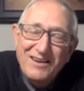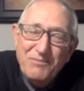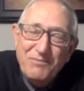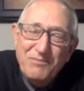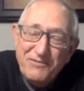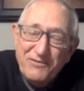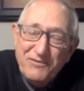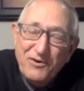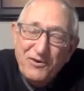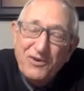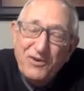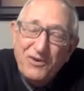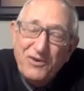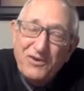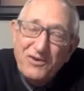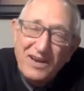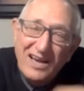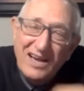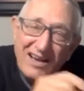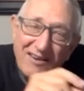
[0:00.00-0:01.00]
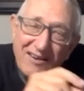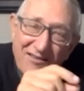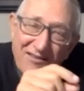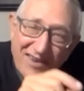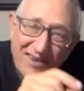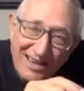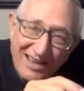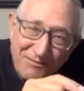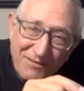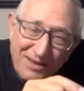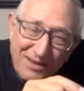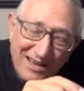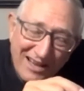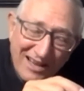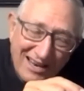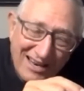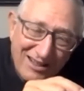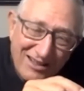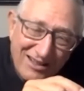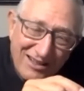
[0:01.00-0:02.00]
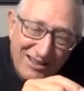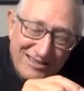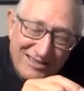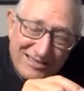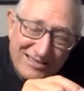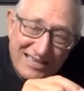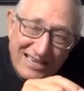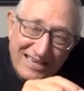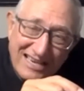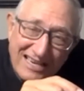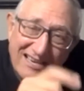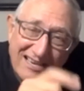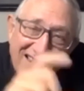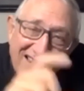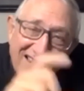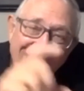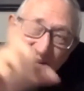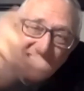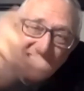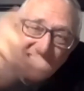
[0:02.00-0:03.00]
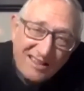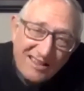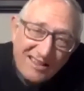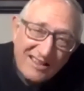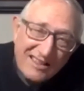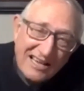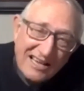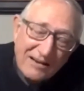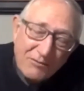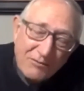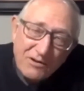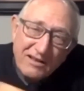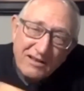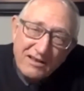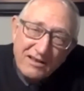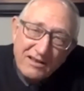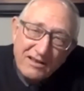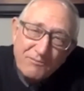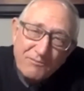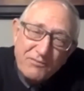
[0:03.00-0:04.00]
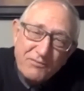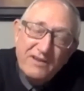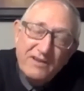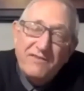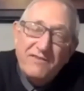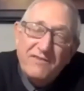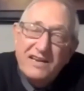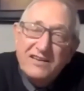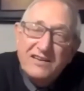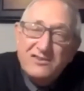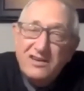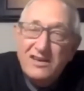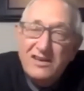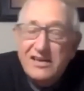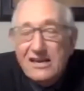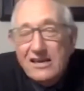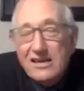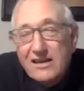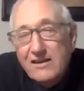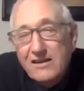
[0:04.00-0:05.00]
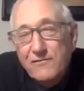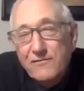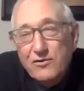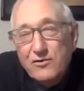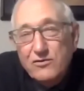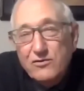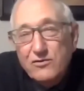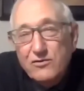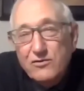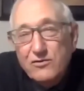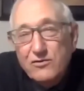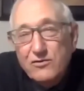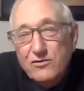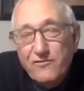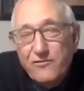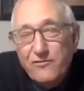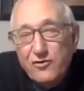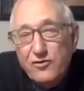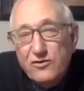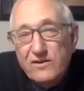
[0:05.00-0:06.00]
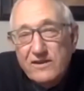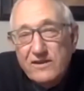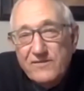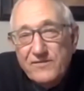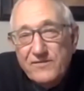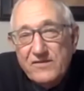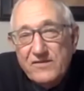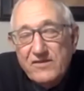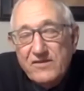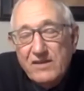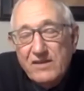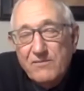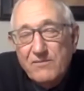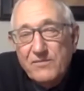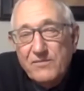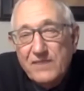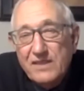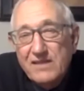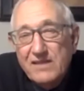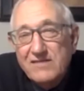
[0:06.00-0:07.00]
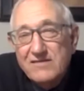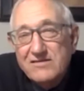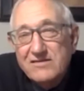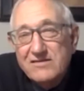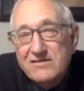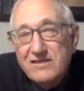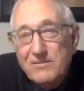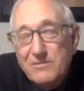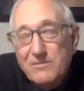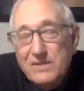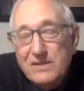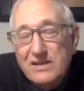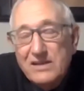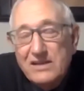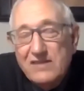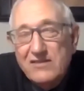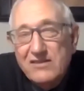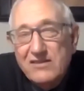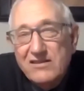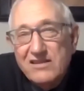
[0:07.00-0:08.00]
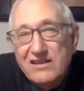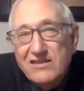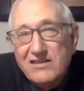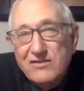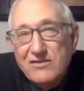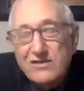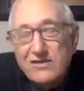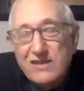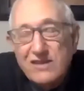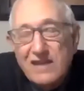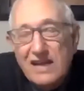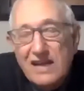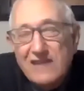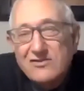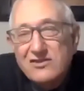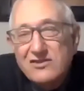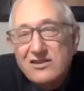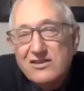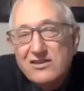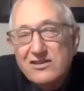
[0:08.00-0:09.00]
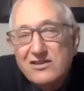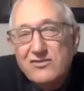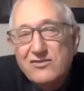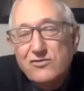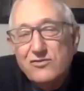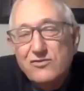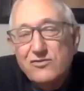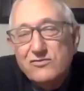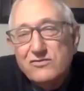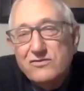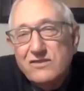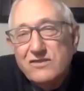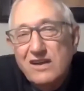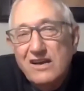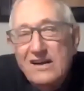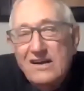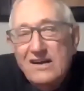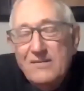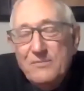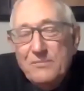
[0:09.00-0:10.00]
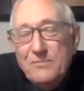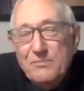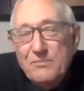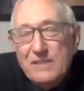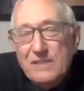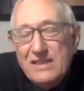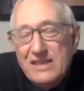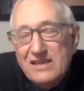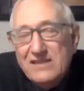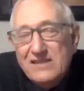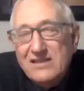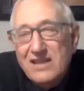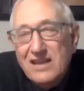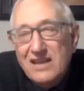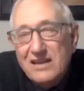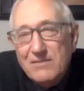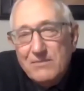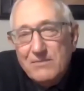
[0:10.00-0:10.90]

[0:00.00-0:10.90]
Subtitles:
before you have a little seed that will eventually give you some fruit and some material that you can actually use. But things like